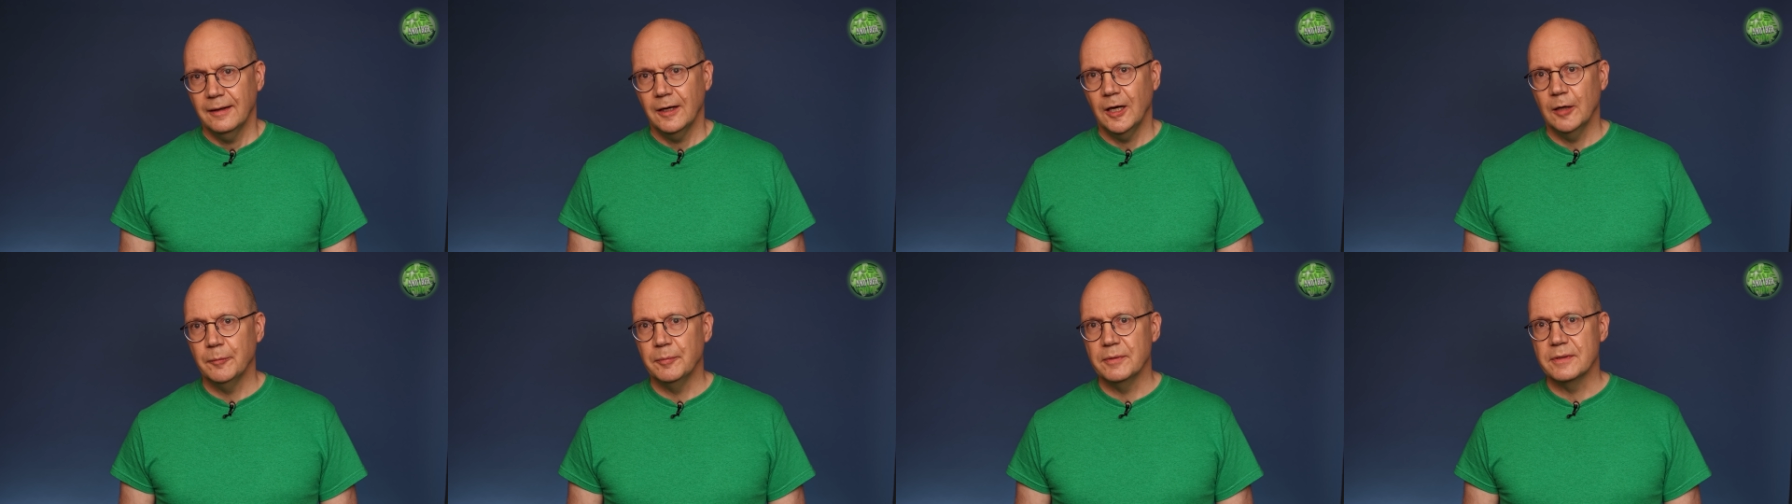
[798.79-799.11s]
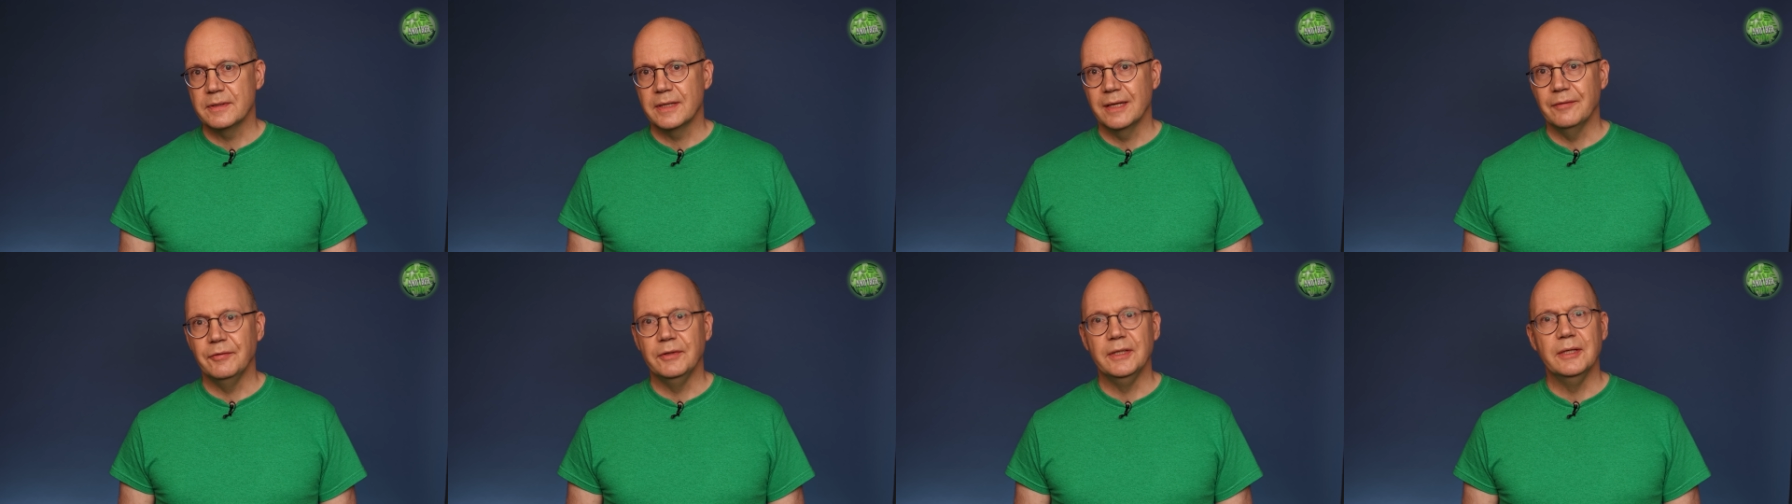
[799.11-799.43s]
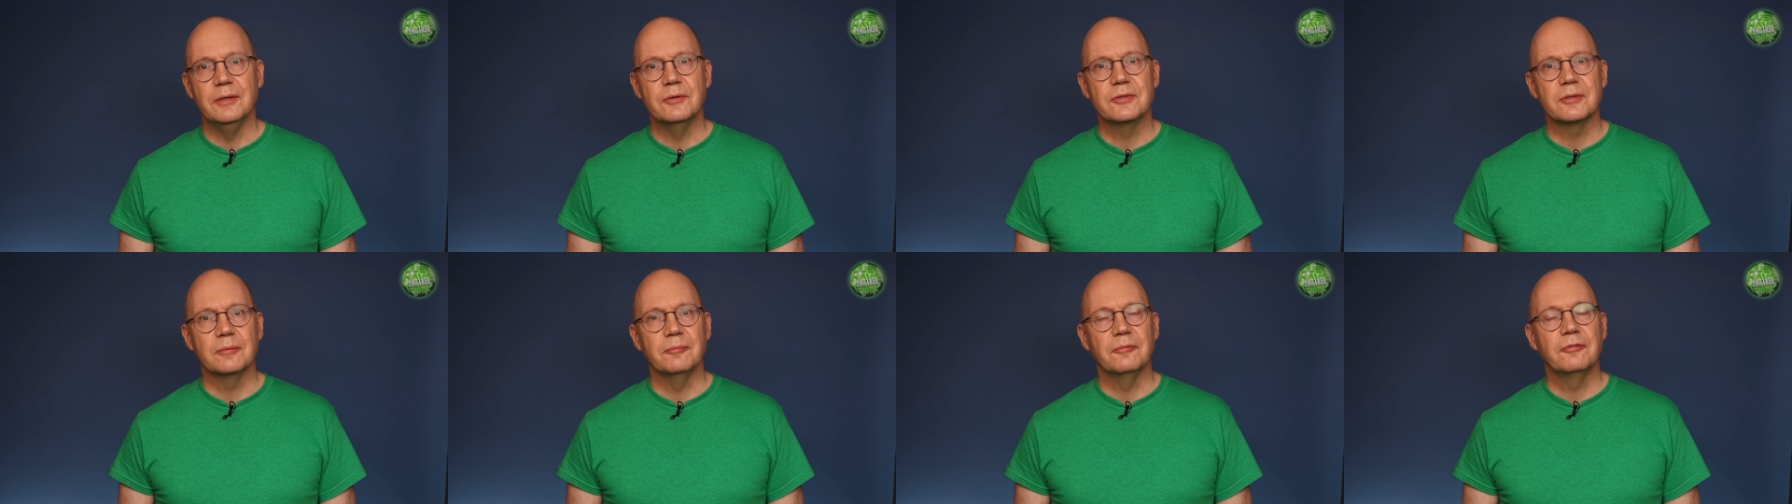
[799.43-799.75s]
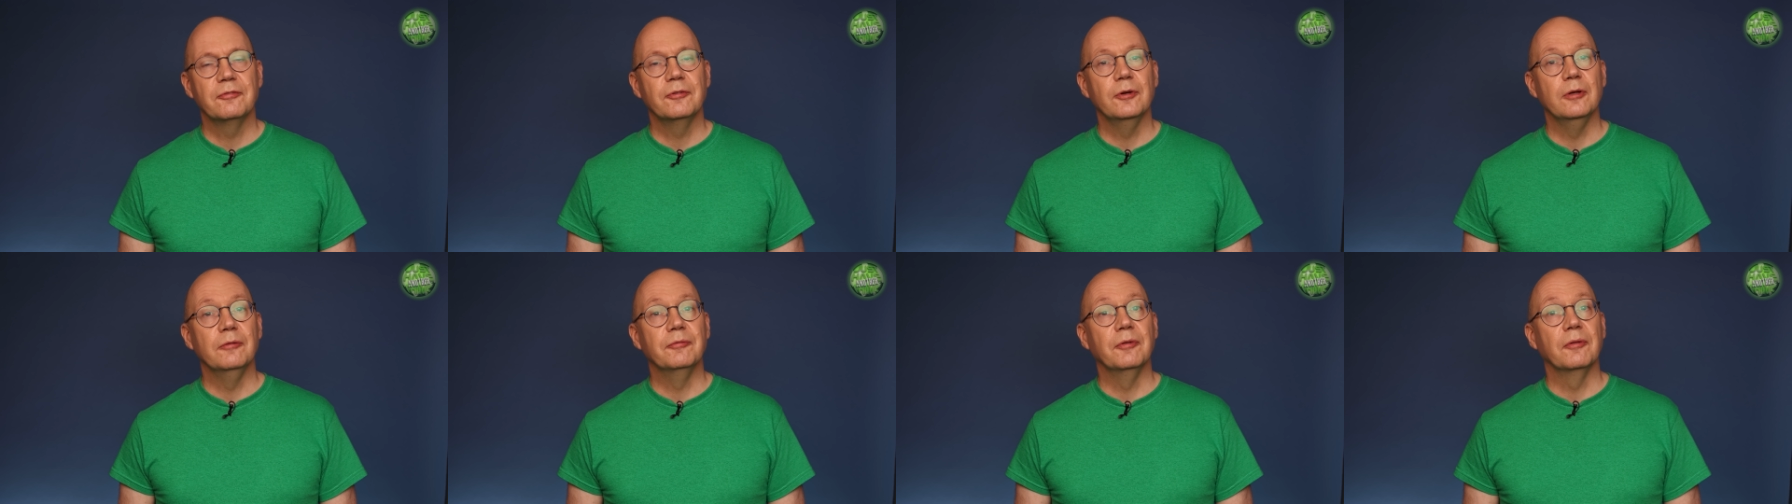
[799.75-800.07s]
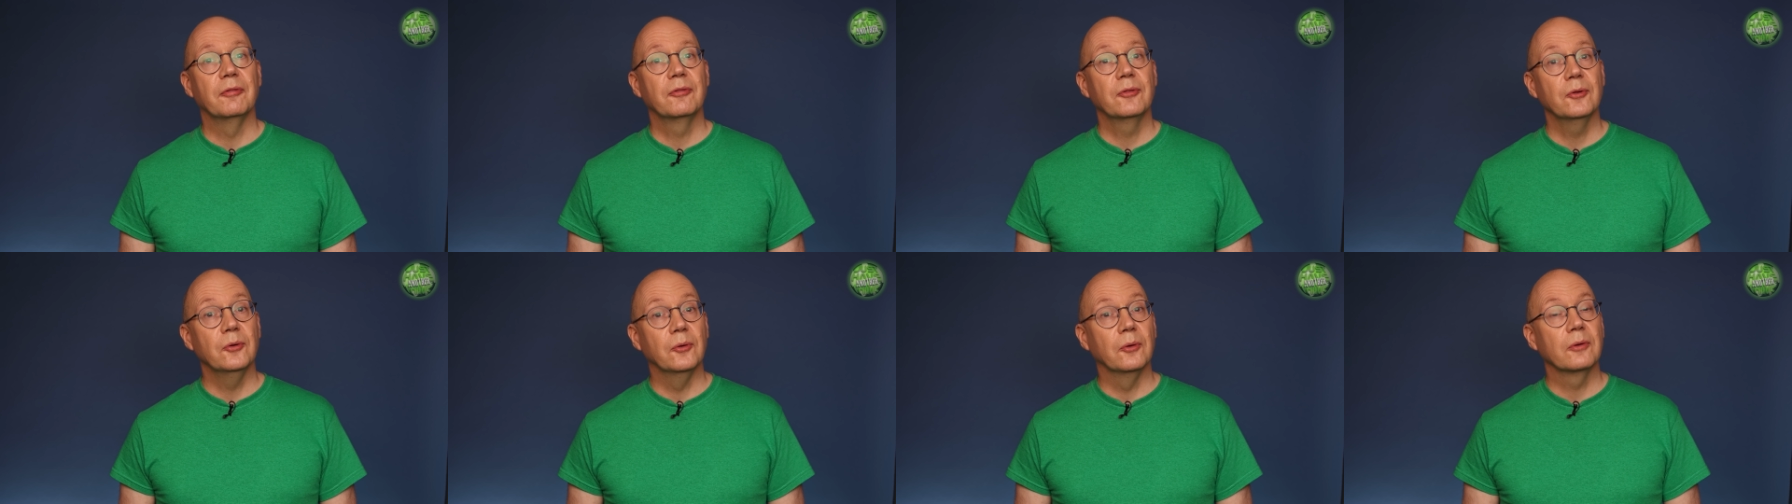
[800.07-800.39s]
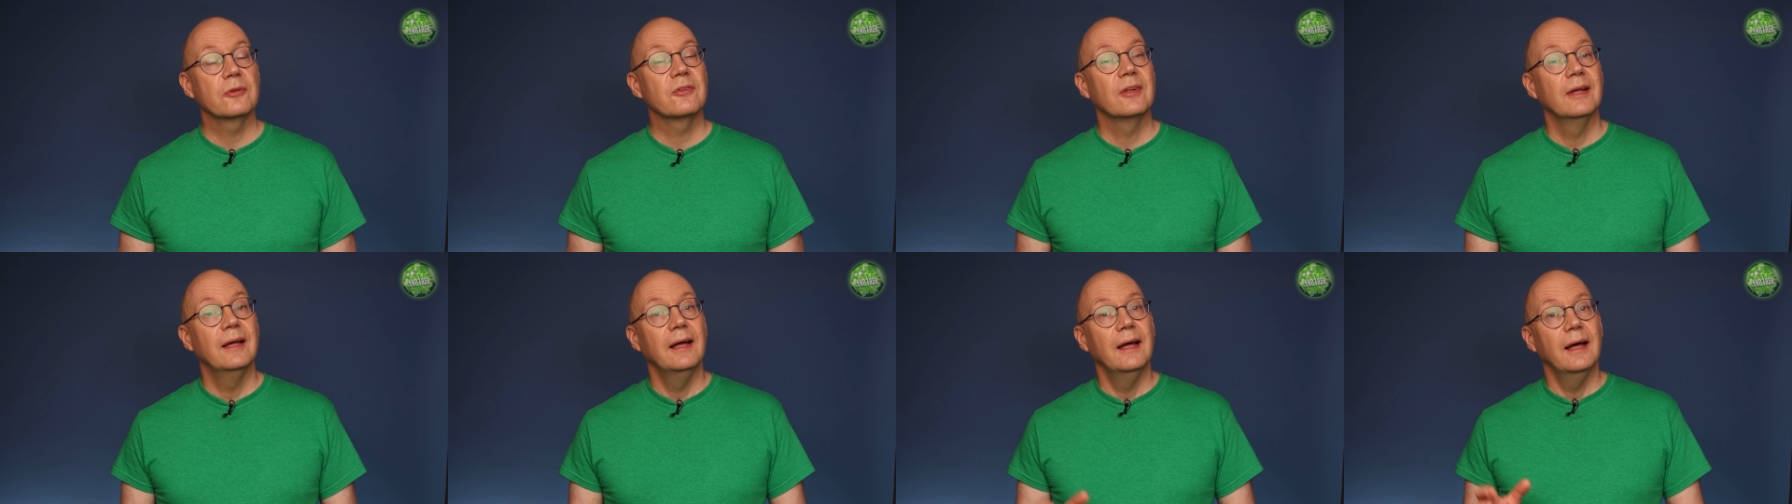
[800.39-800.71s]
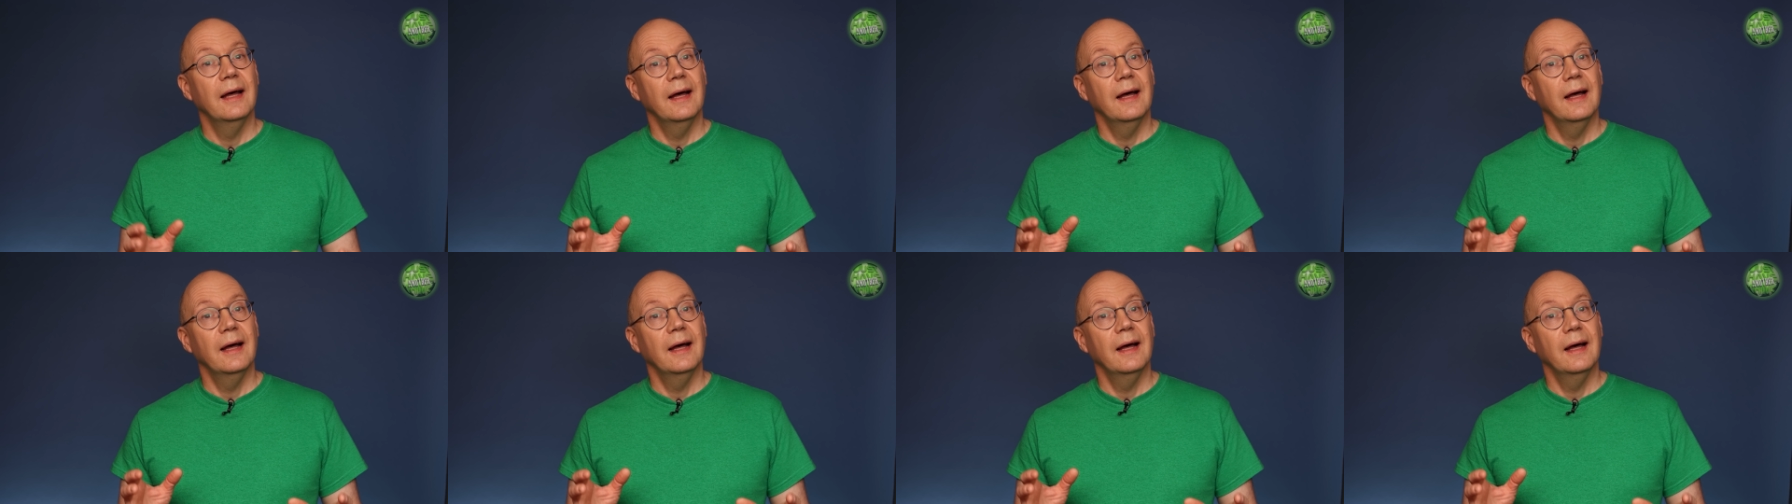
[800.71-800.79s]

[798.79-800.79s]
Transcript: I hope it's given you some food for thought,